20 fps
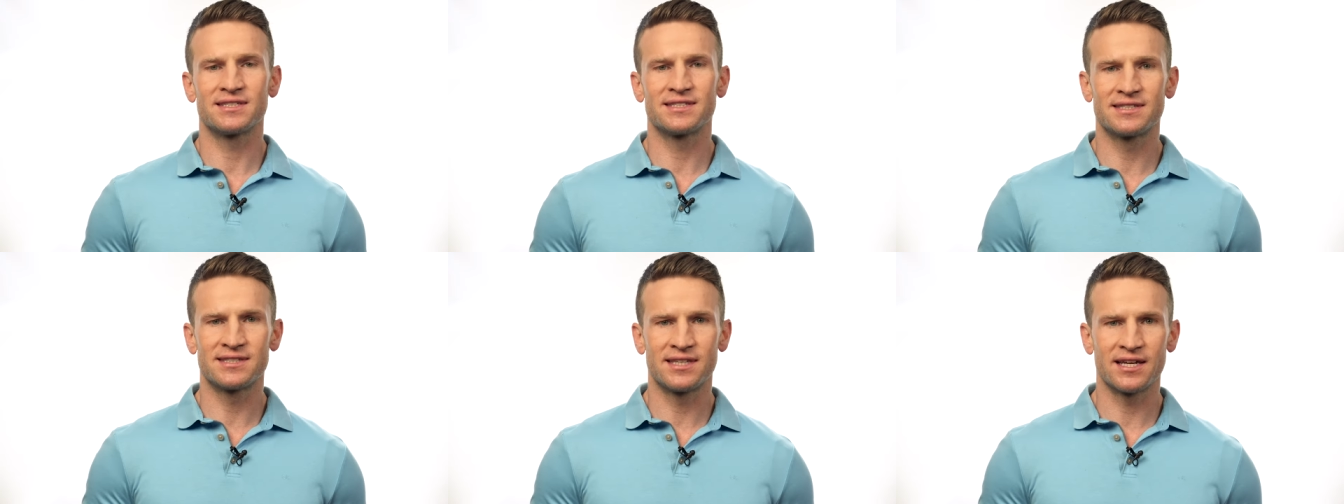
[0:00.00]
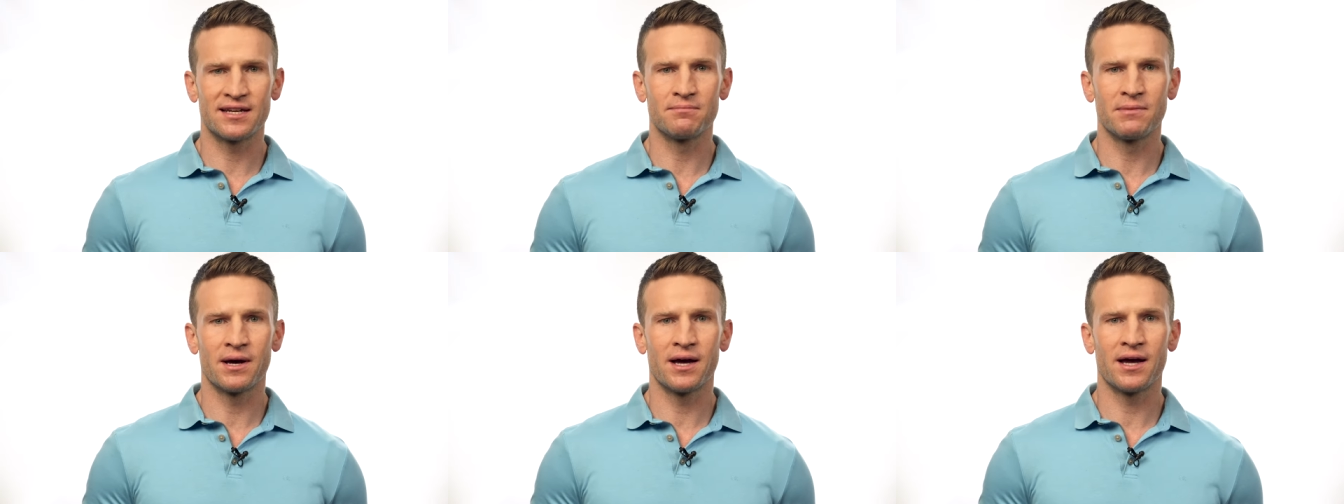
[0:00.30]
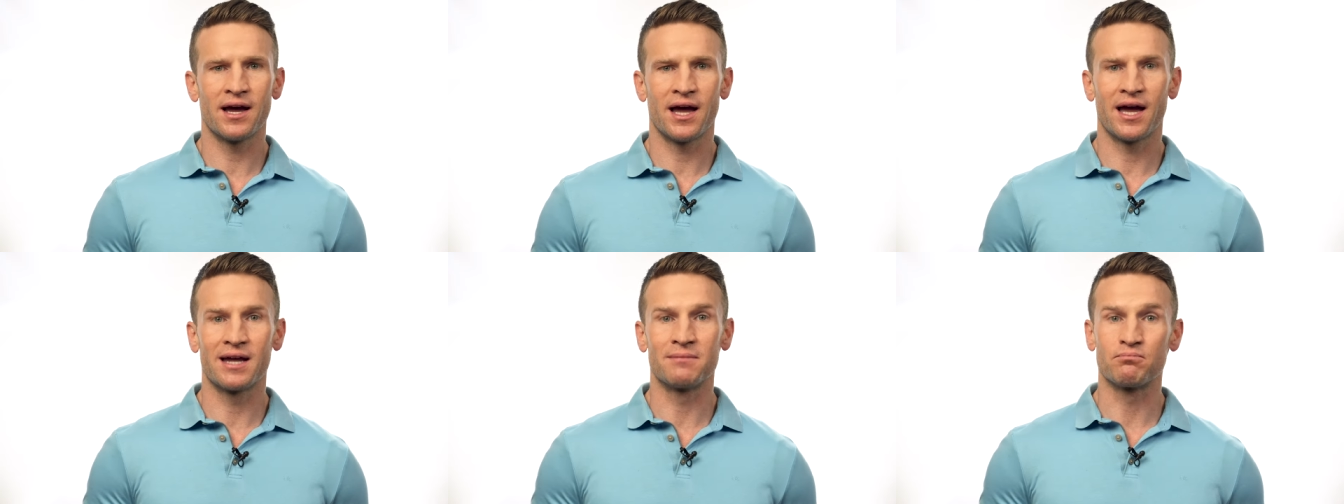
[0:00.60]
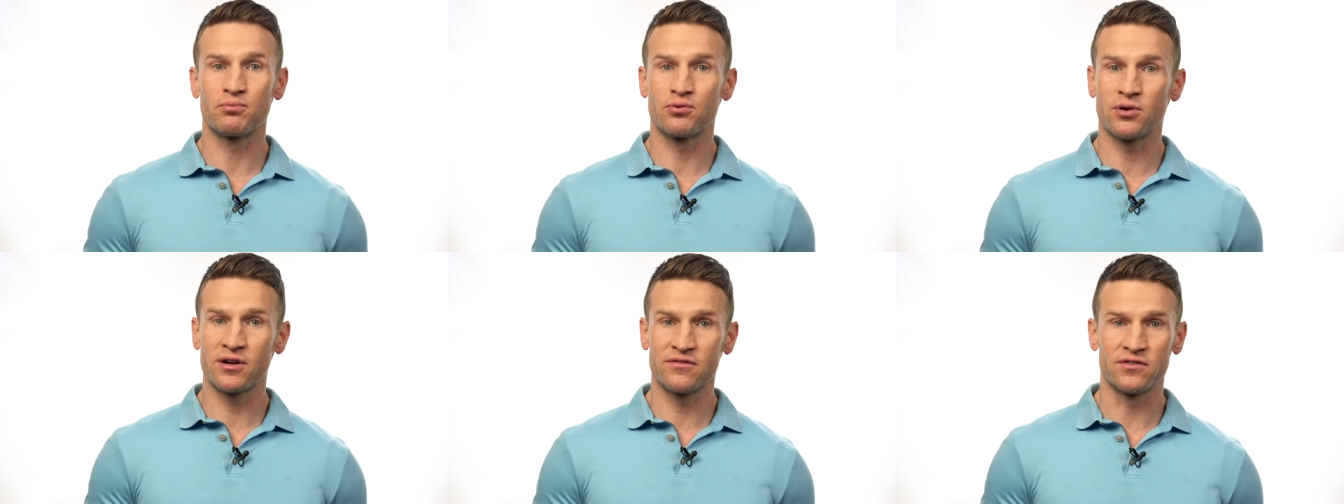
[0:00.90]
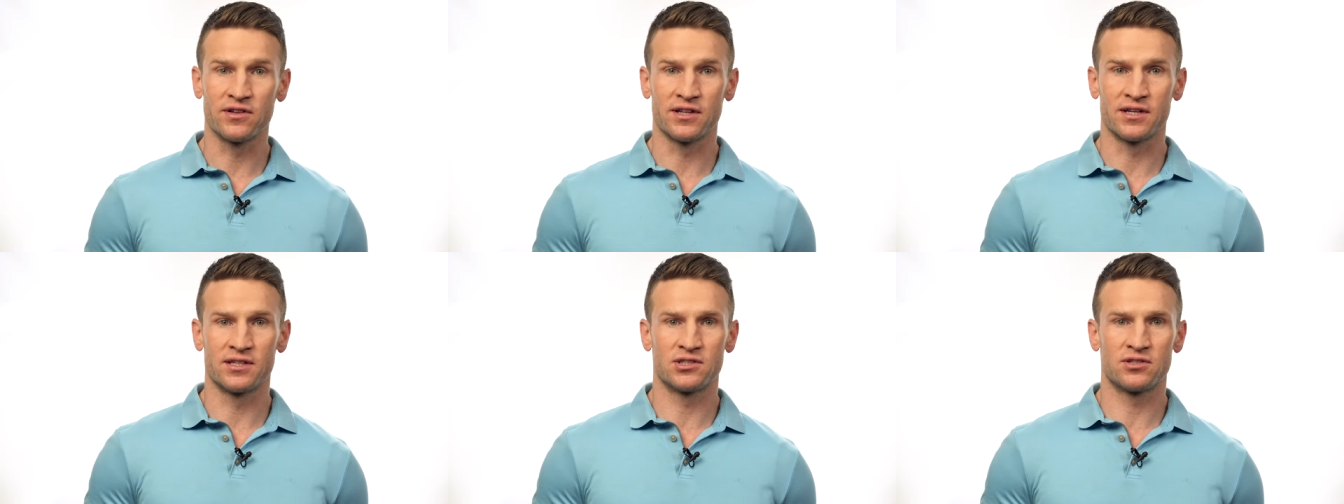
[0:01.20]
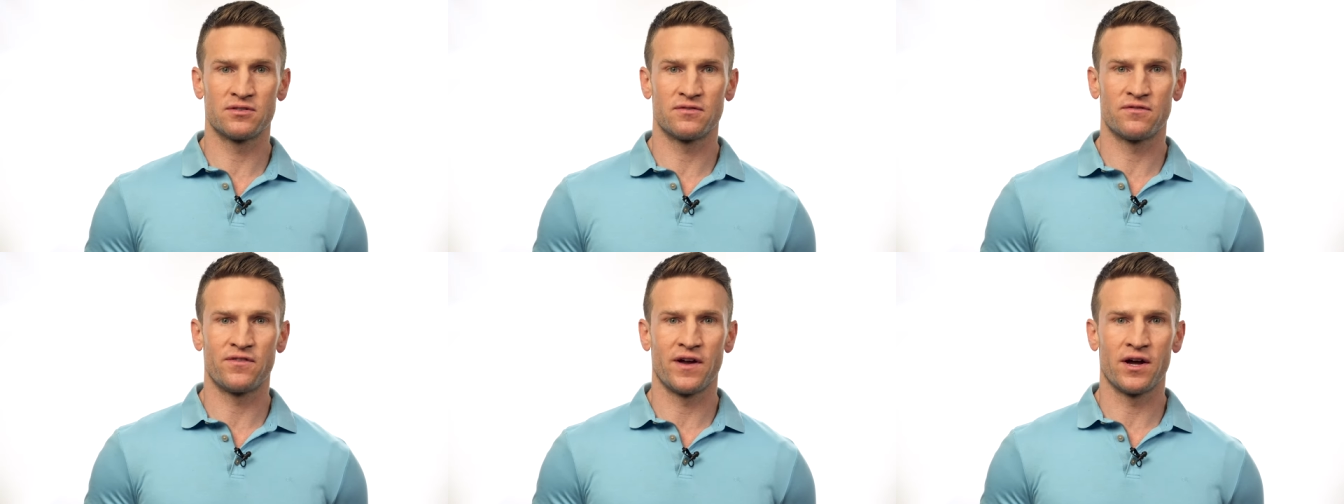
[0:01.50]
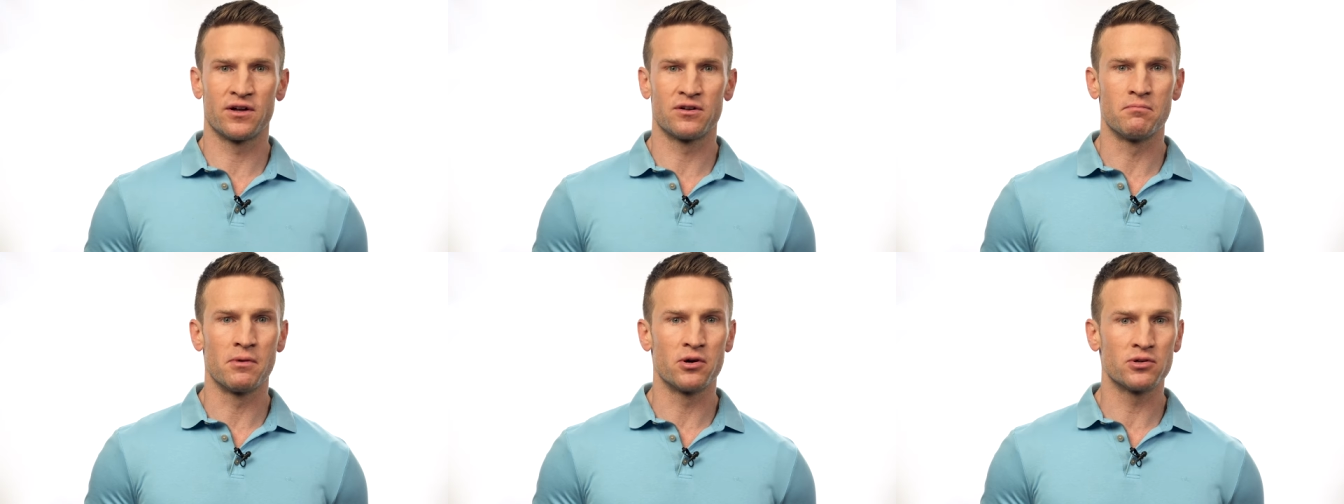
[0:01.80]
stigma, and privilege
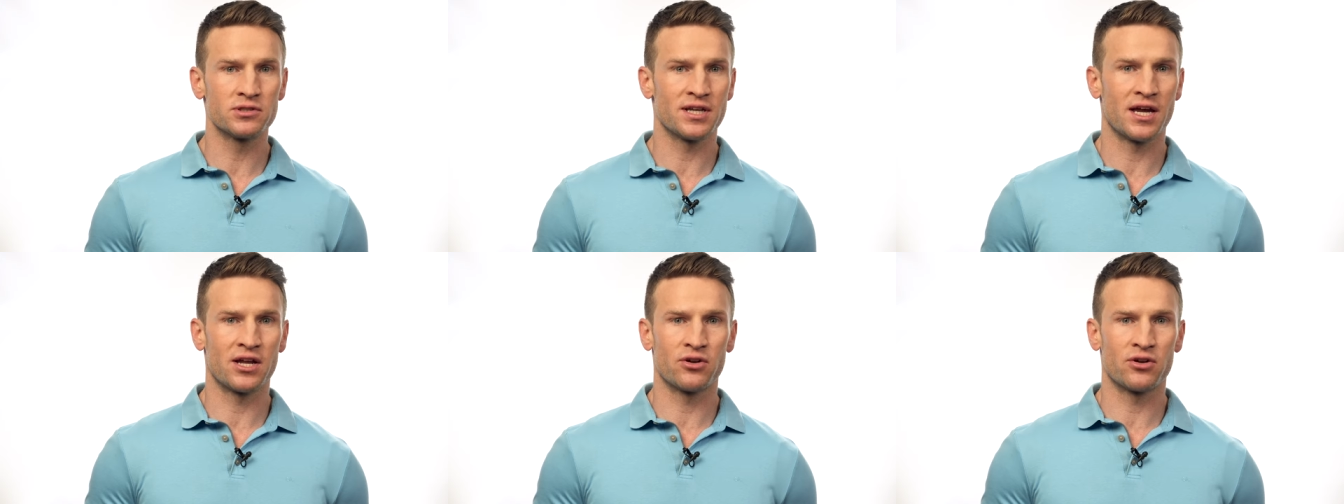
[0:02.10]
found most